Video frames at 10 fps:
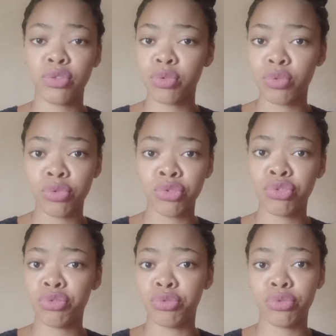schools
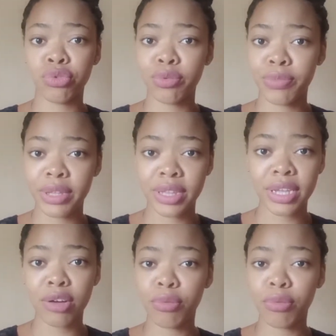should not be there,